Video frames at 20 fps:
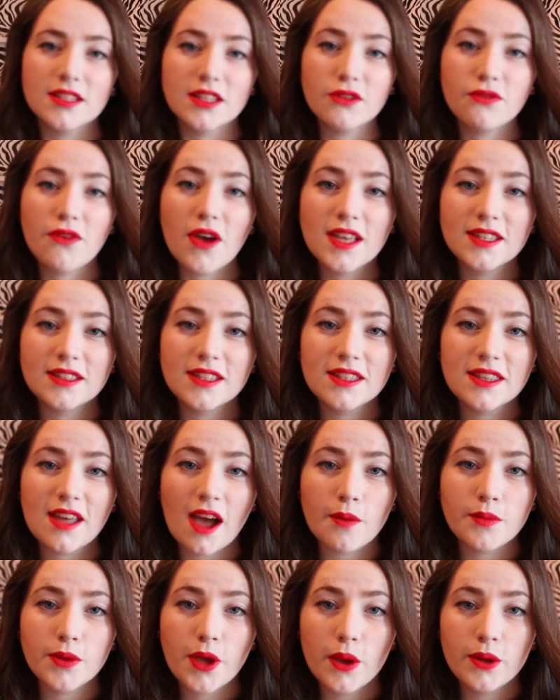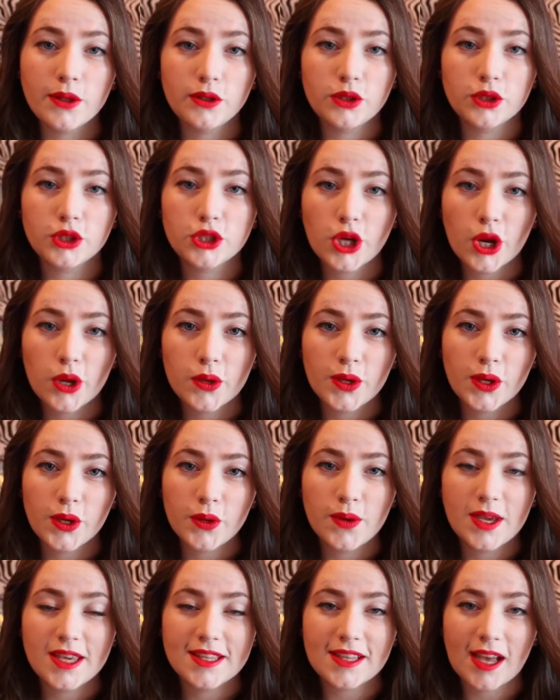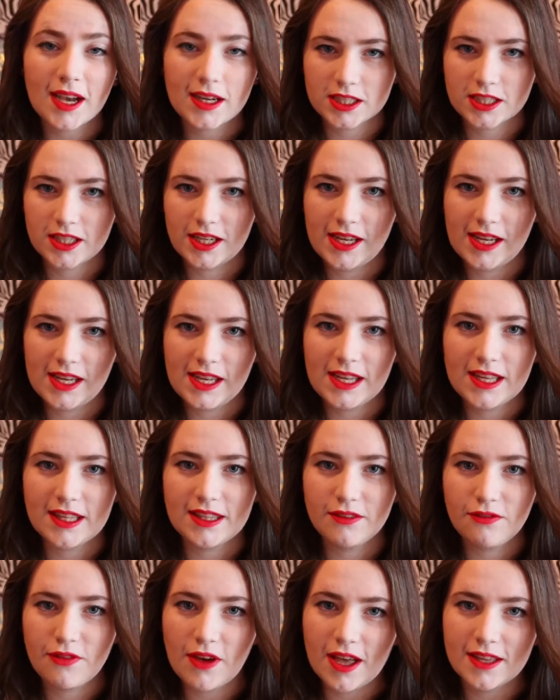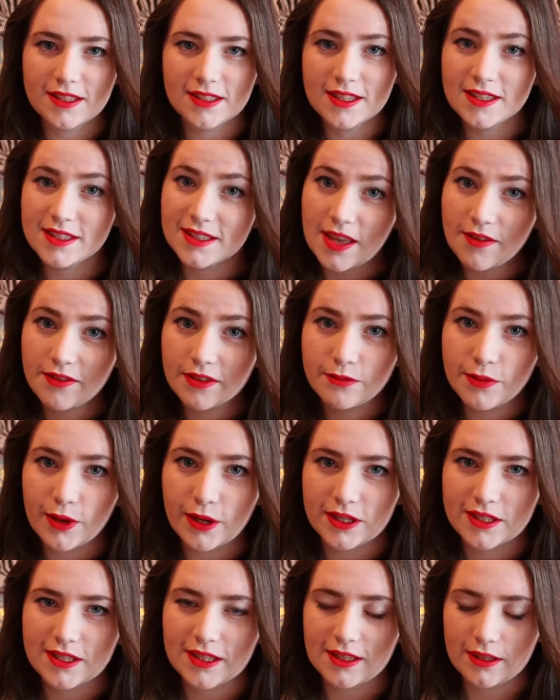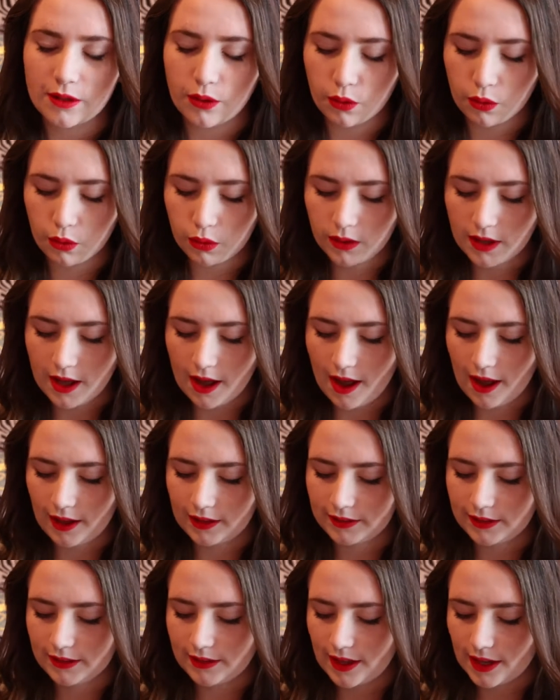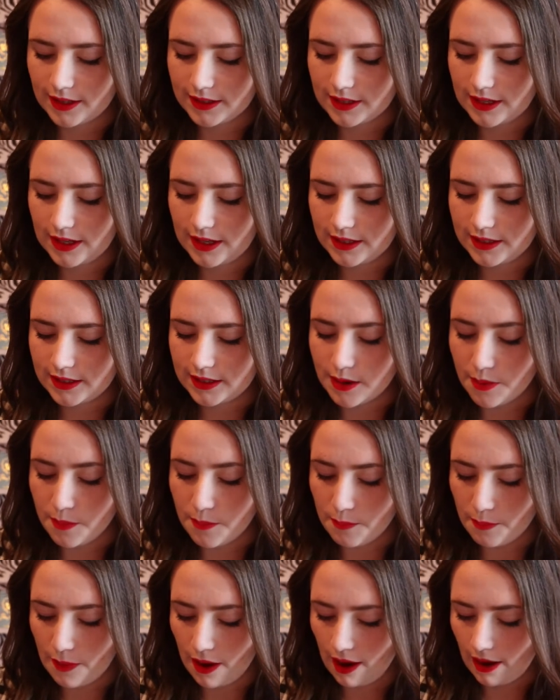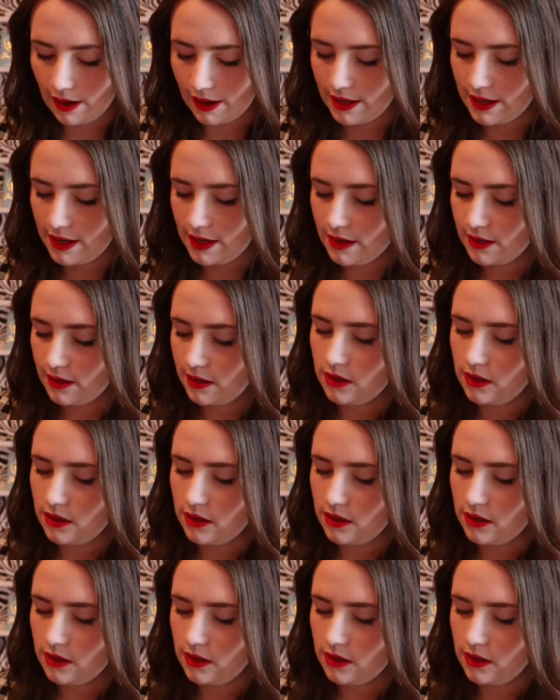So the first thing that I'm going to show you is actually the first 7 books in the haul, and that is my